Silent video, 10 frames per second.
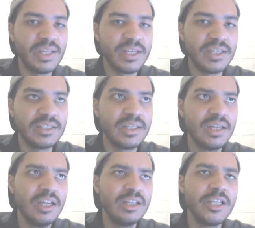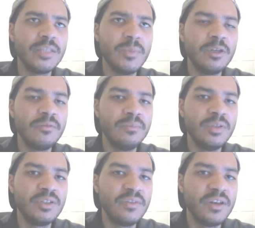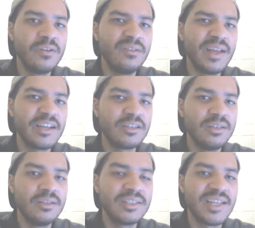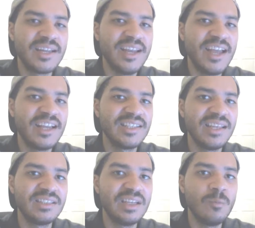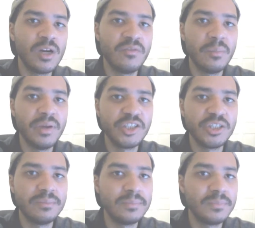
because this music video actually looks like it has like somewhat of a budget